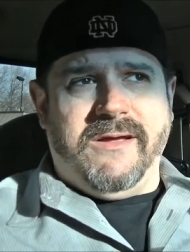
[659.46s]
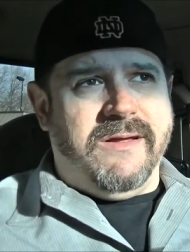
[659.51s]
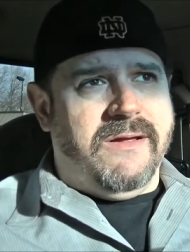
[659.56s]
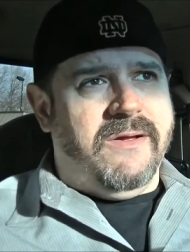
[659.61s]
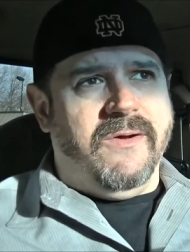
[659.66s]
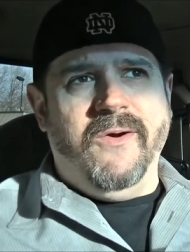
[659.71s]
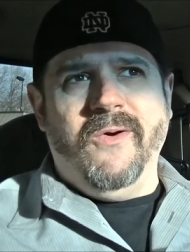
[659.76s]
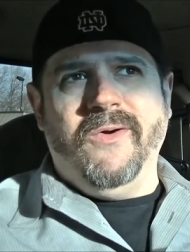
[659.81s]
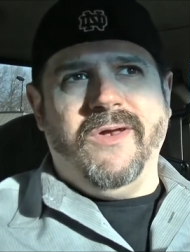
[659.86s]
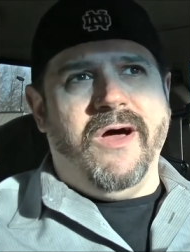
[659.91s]

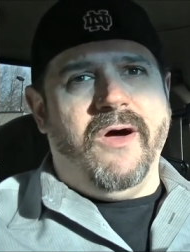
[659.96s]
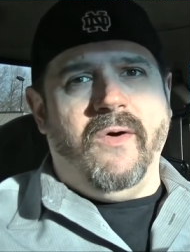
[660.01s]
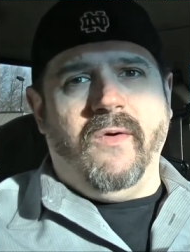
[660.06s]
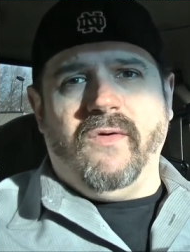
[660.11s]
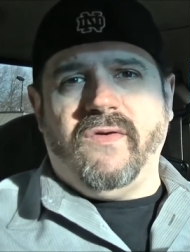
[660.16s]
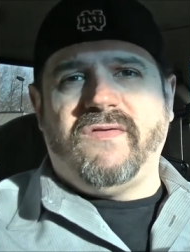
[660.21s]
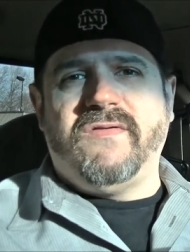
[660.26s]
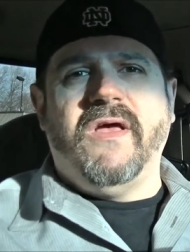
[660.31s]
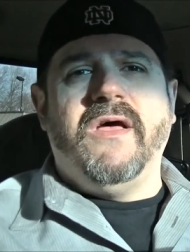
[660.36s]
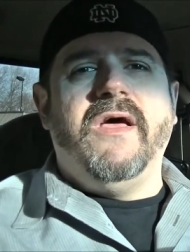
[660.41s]
Who
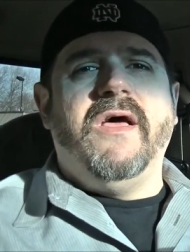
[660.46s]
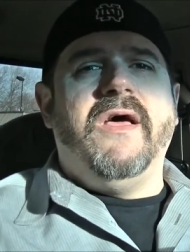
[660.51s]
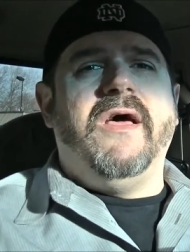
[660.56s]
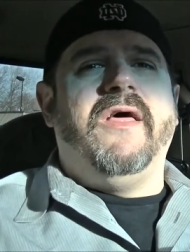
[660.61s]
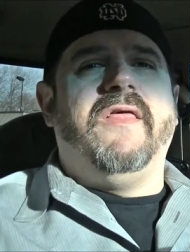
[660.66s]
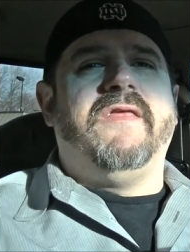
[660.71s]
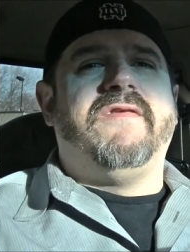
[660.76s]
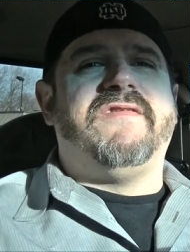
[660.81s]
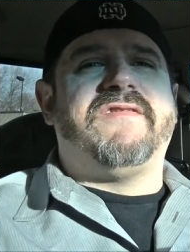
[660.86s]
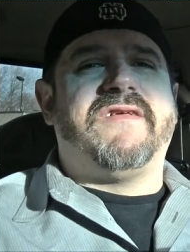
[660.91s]
knows?
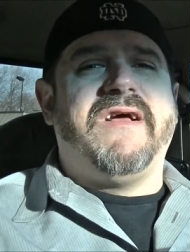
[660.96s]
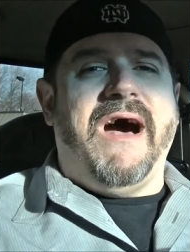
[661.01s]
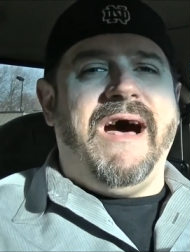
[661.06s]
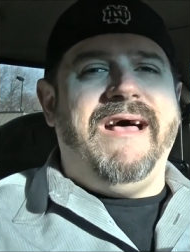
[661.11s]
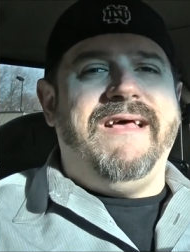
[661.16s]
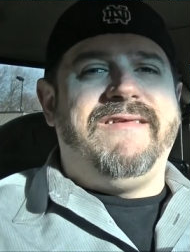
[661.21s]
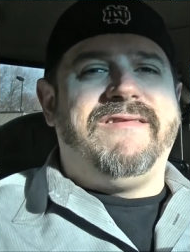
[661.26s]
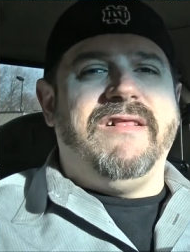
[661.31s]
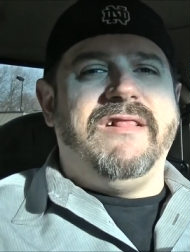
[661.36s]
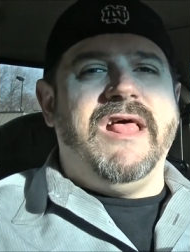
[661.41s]
Sky
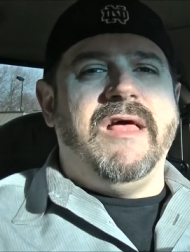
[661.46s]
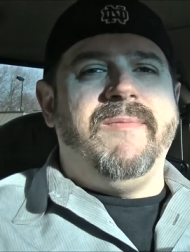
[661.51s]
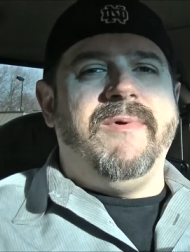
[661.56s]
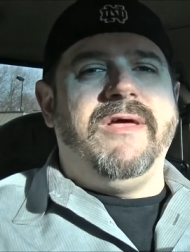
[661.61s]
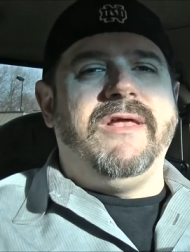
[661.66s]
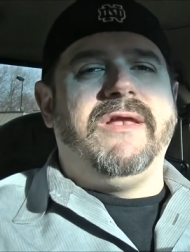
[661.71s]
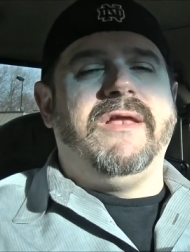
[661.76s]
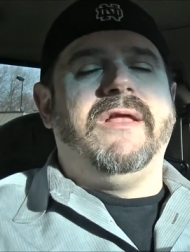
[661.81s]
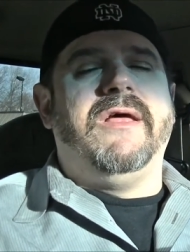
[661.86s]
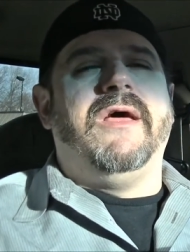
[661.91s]
is the limit.